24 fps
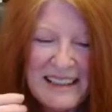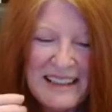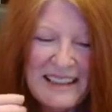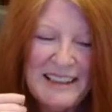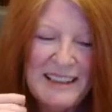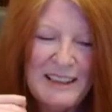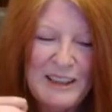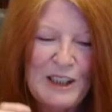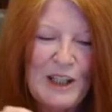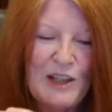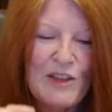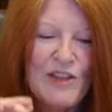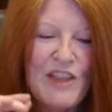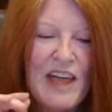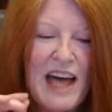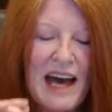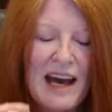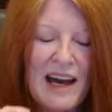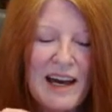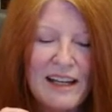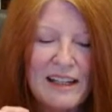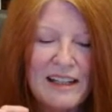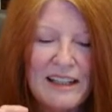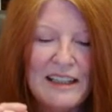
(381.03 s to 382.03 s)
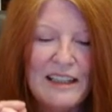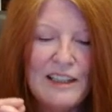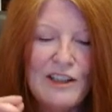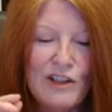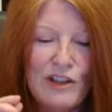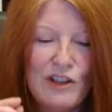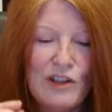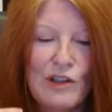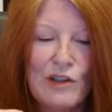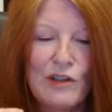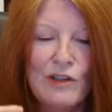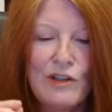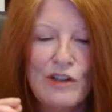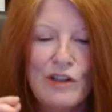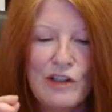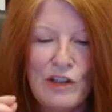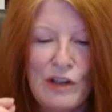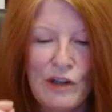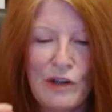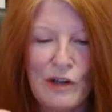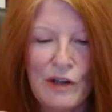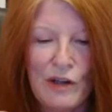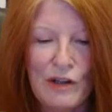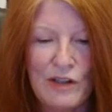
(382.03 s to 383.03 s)
He said, that is your
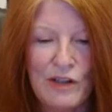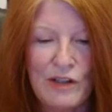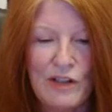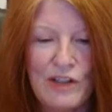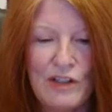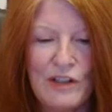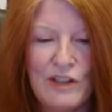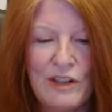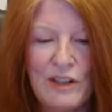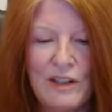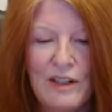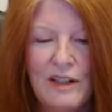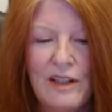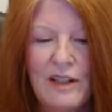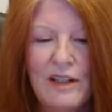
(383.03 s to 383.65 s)
church.